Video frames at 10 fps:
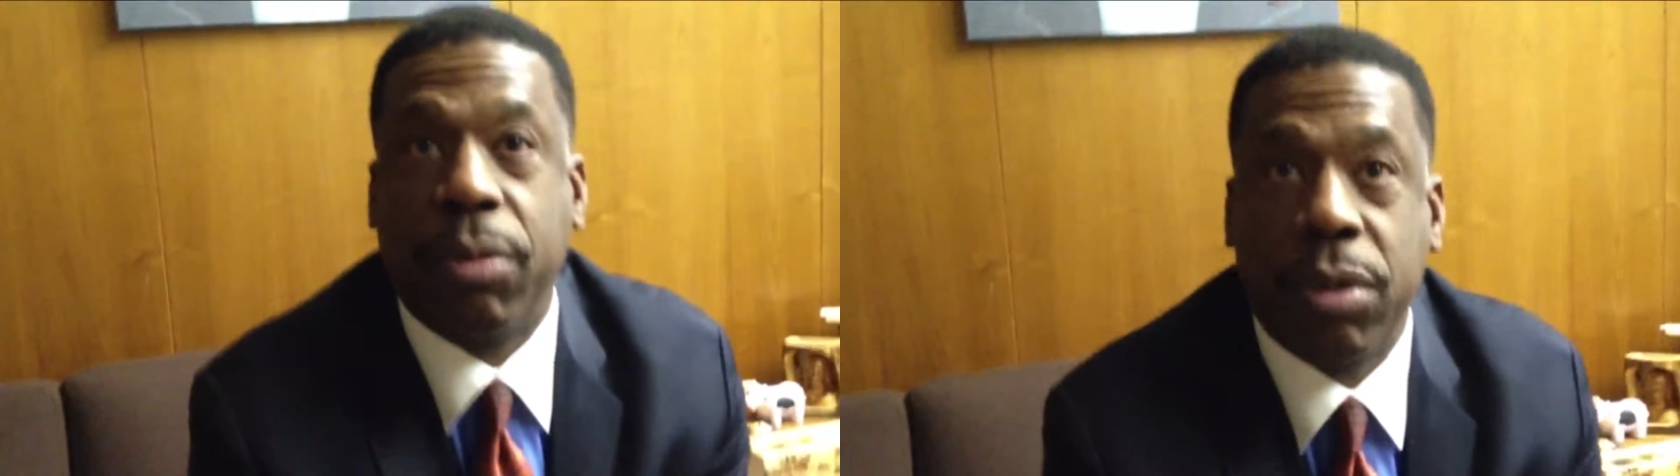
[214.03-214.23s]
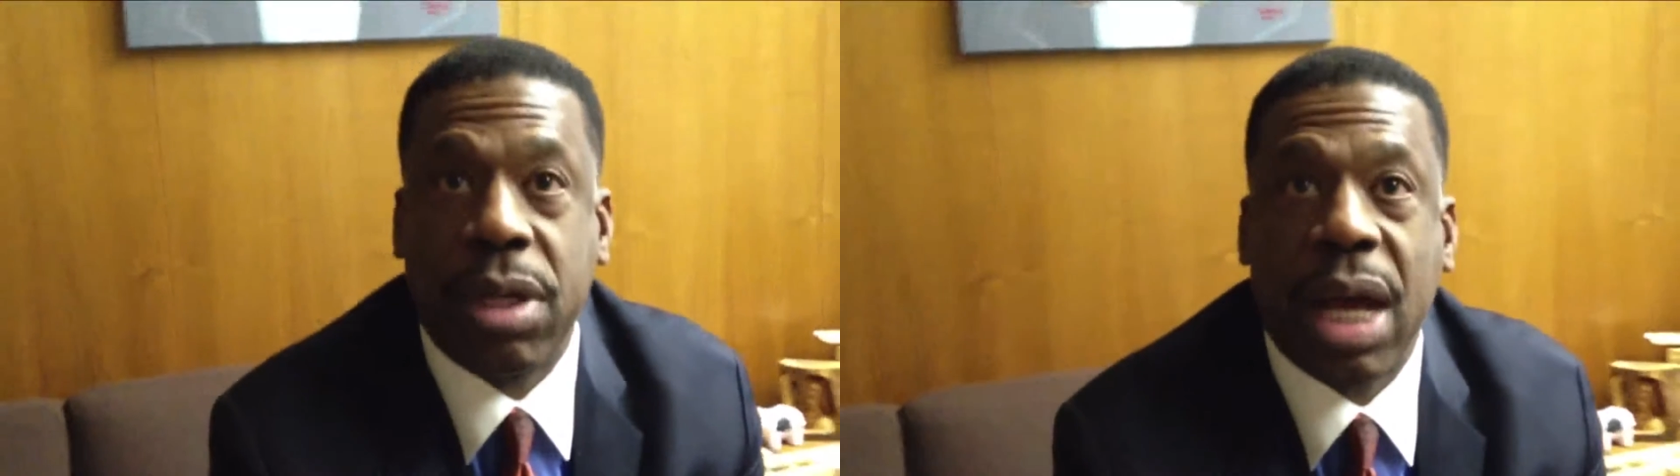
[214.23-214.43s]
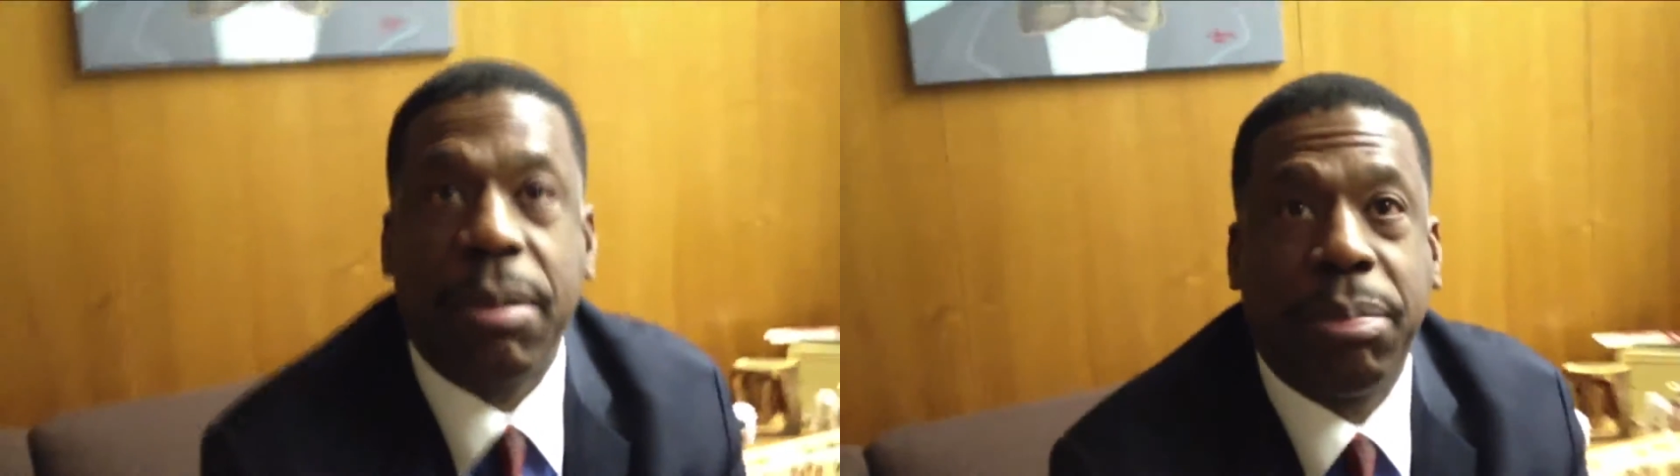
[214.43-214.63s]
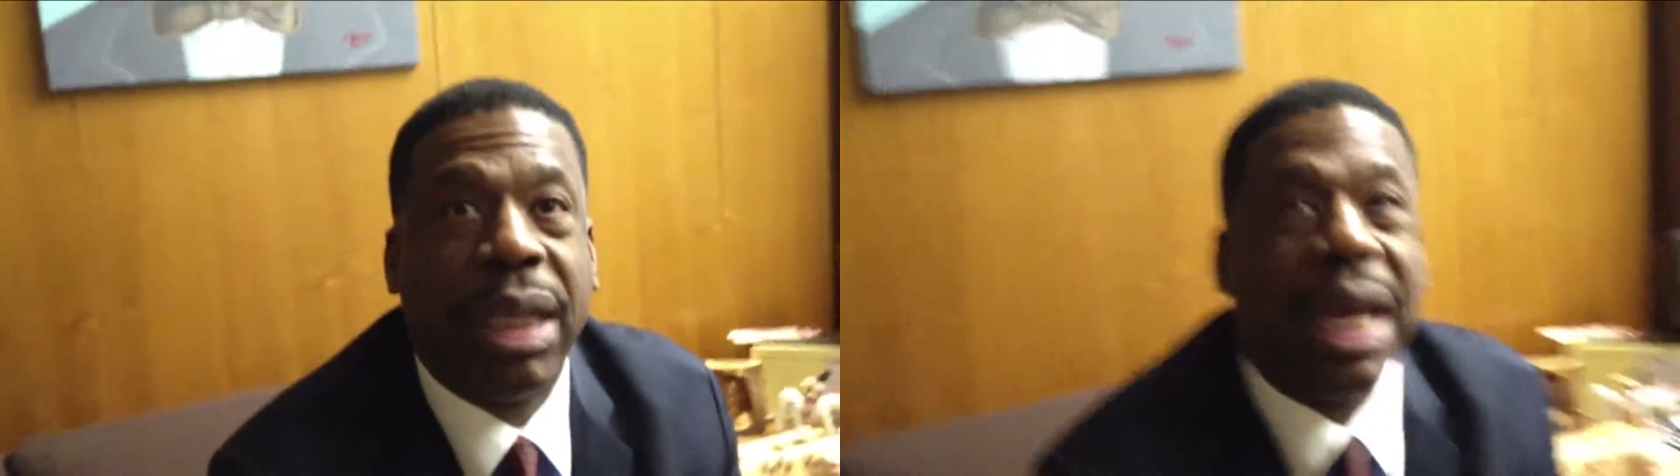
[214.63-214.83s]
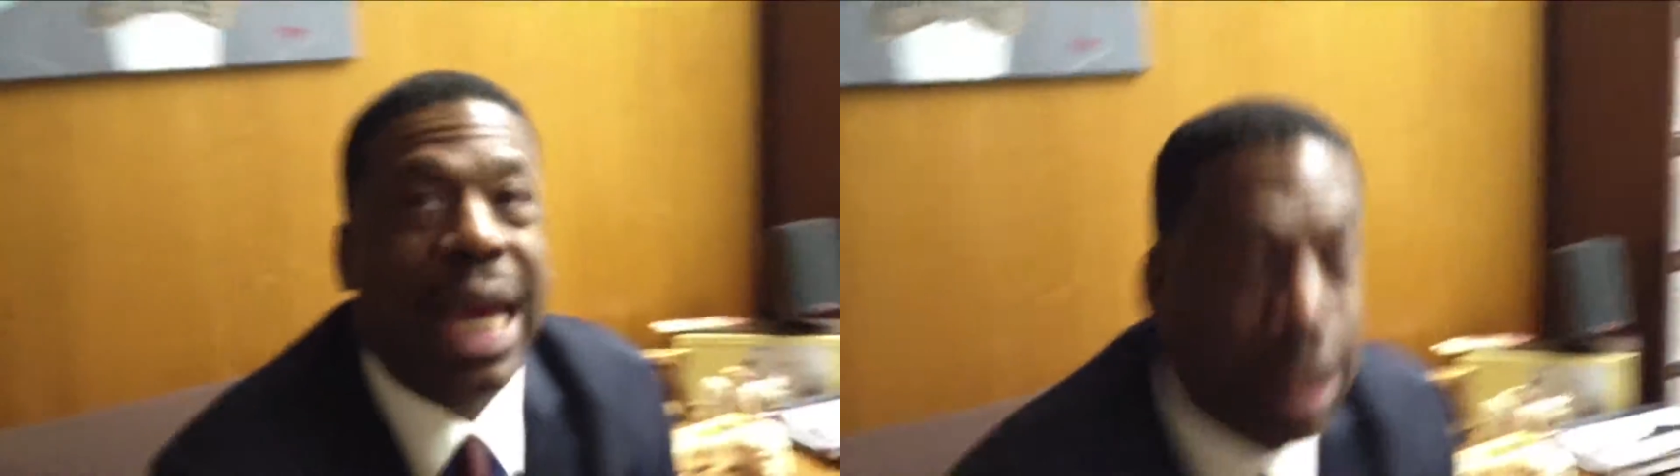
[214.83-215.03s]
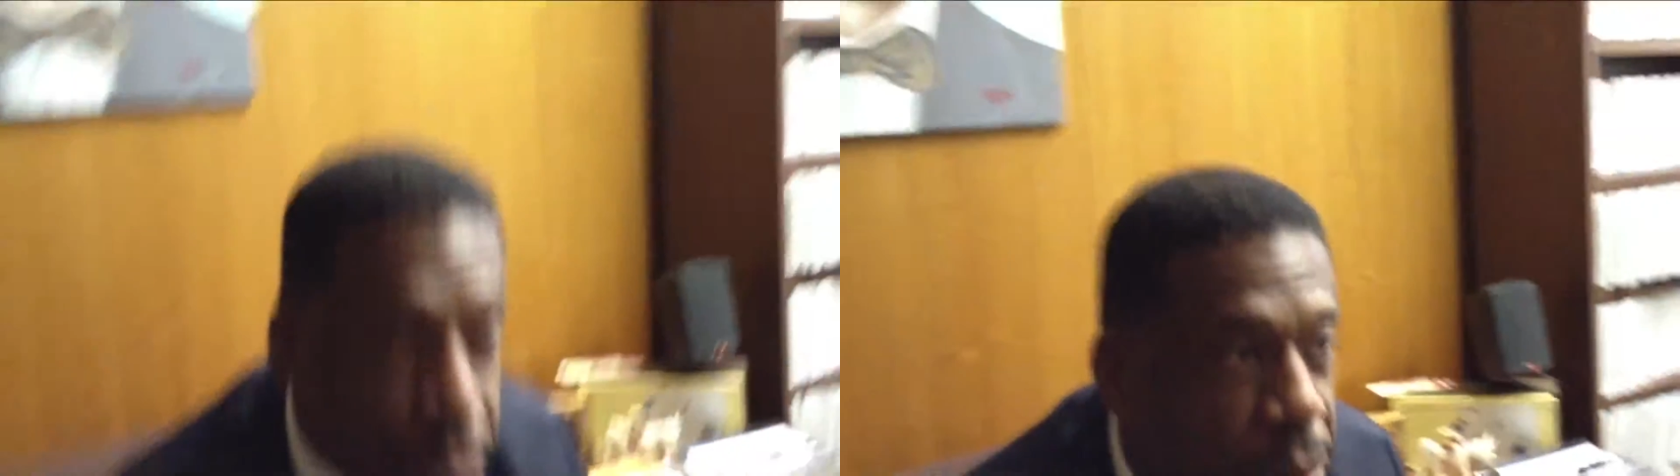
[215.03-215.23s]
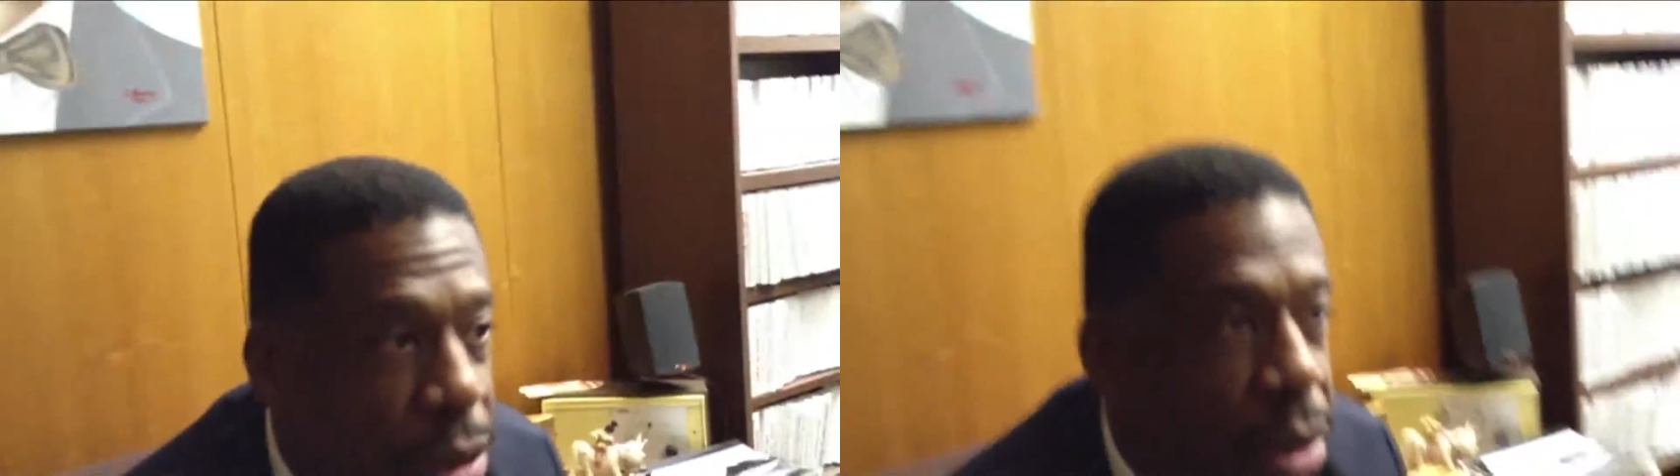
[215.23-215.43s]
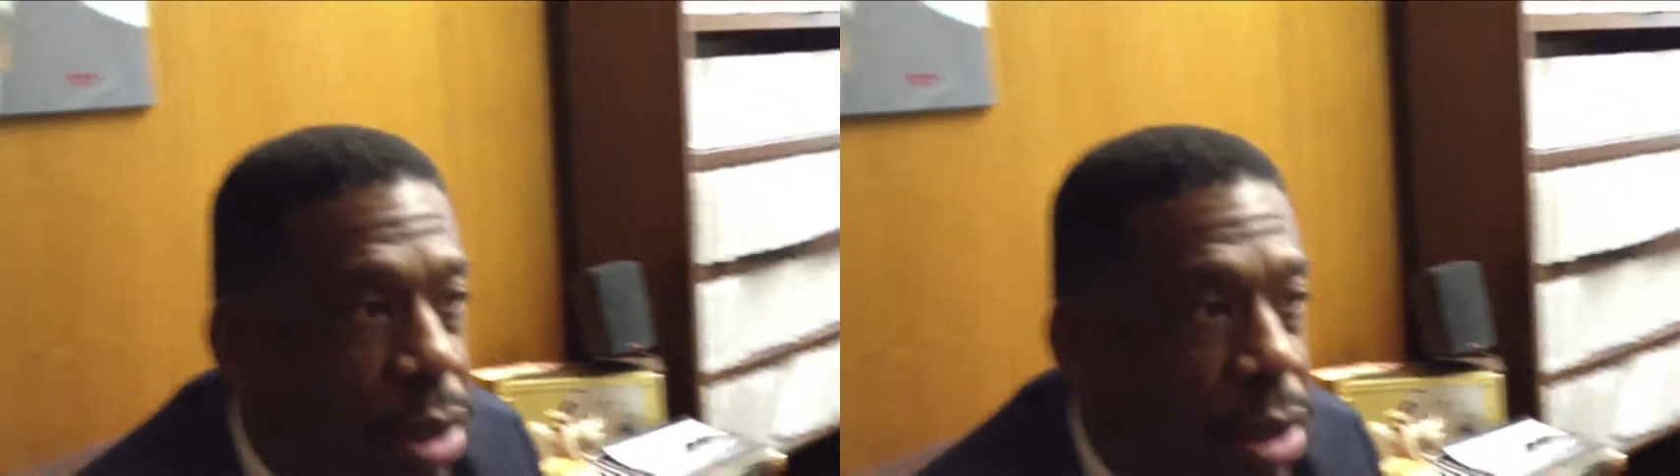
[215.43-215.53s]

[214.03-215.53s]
would not be able